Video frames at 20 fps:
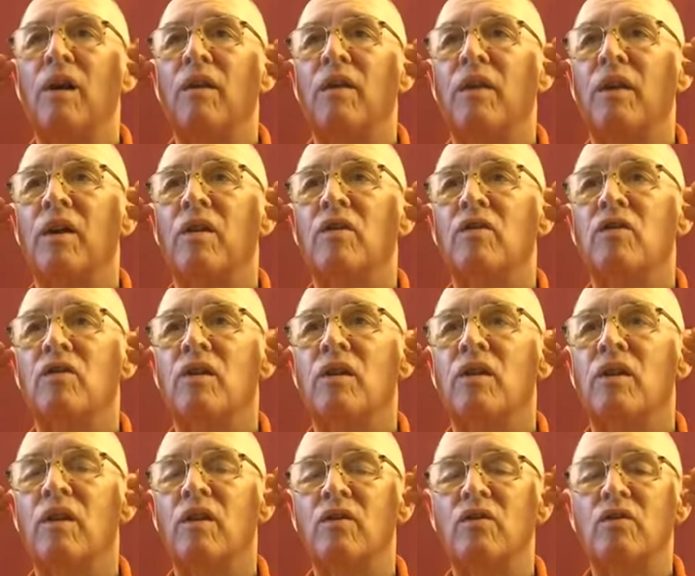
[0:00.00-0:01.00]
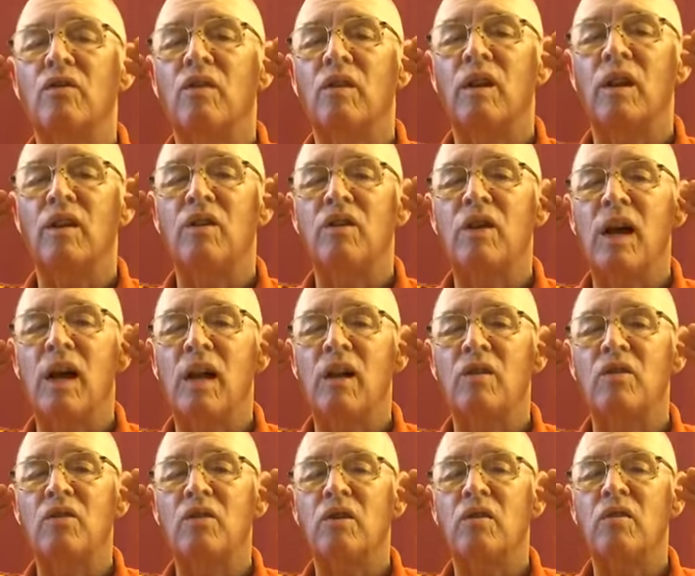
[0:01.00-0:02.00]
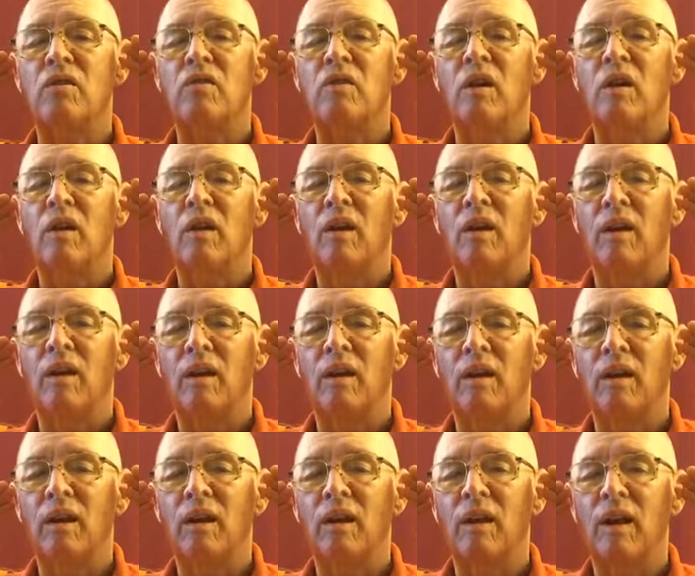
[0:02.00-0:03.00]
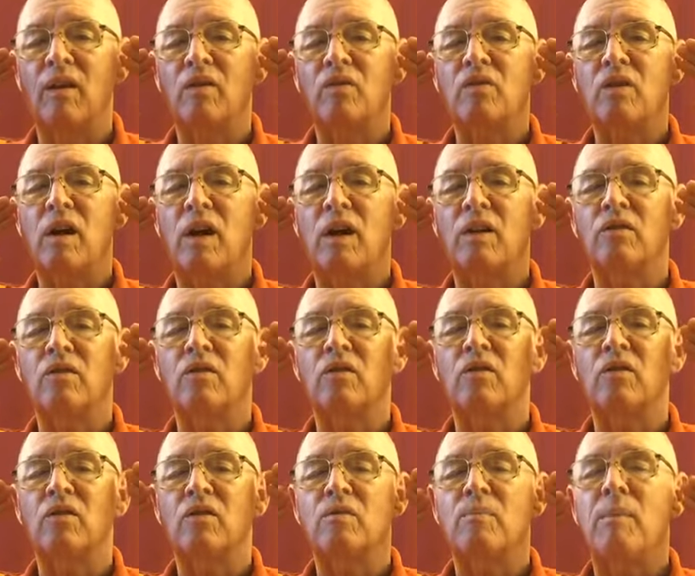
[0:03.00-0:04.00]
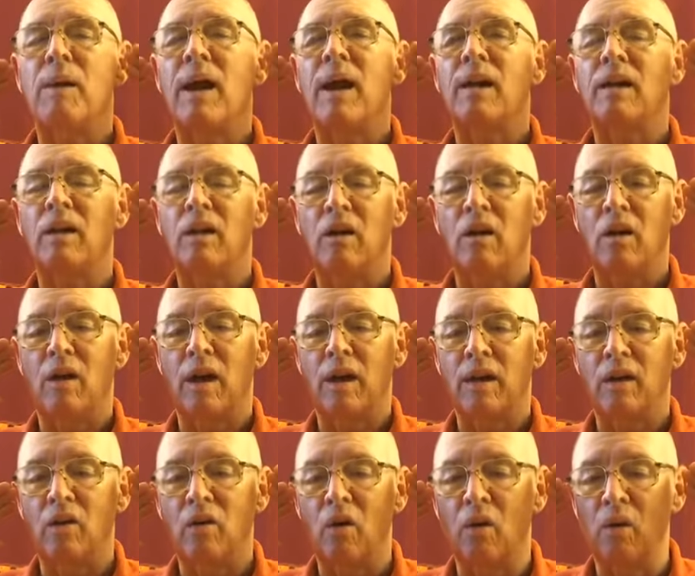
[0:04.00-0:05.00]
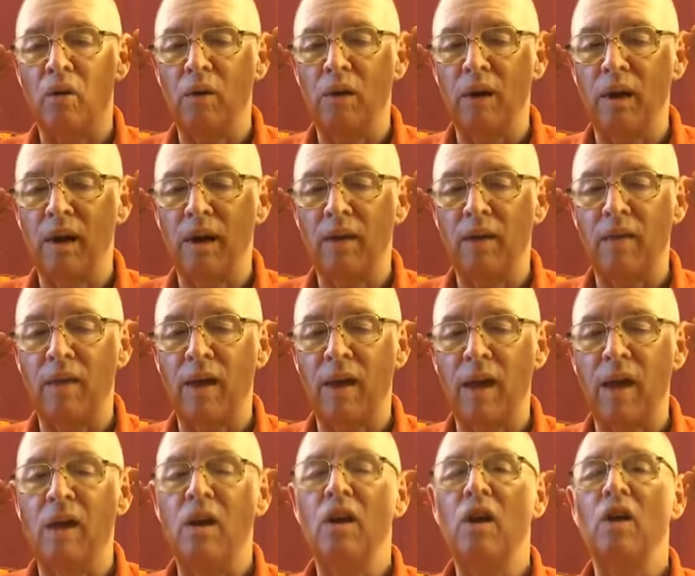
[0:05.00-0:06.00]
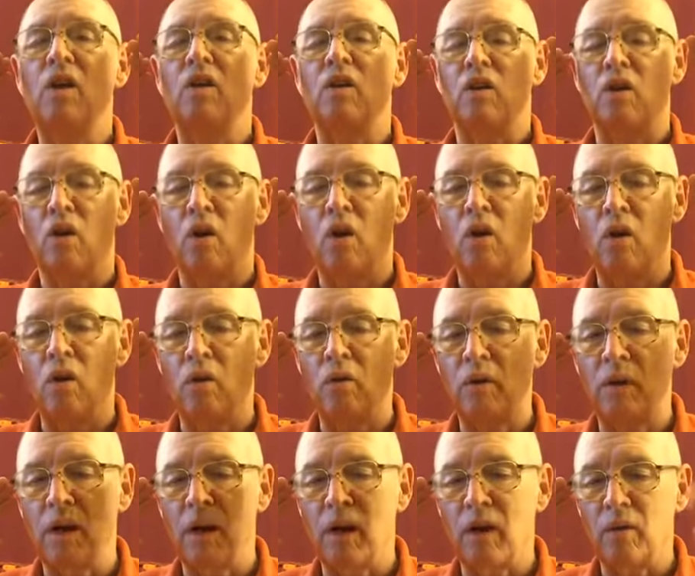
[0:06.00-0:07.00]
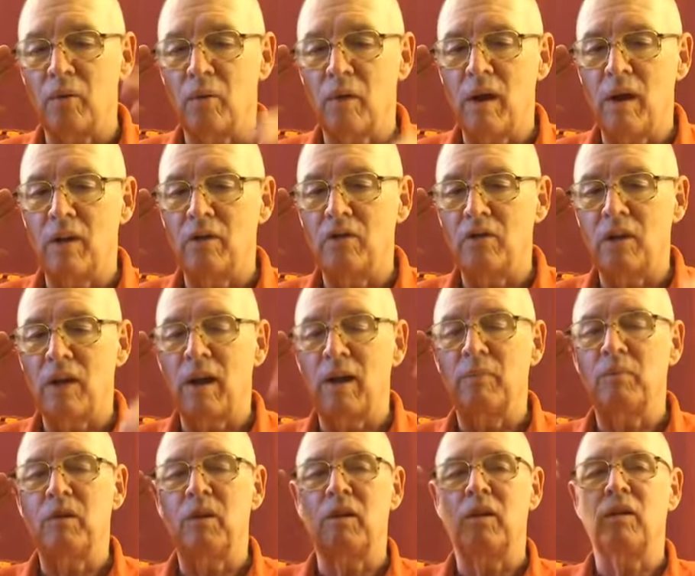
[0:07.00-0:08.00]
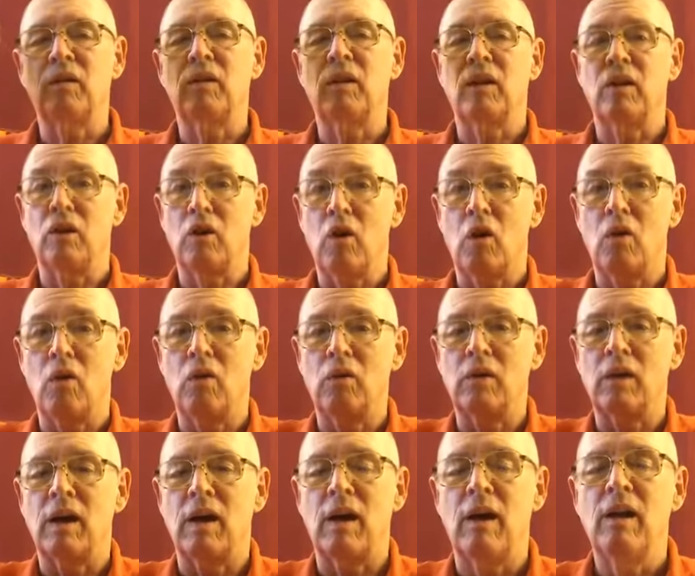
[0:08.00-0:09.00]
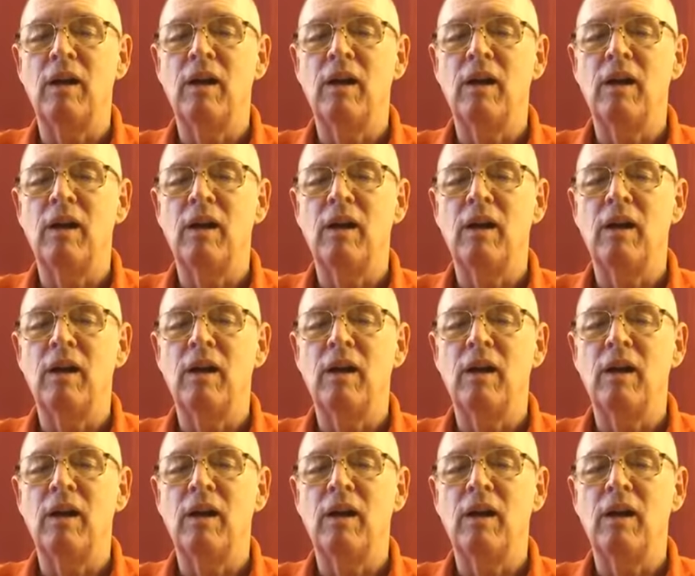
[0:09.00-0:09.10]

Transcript: There's intelligence and there's consciousness back here. I can hold it like that. Yoga, Raj type in the thing. Yoga.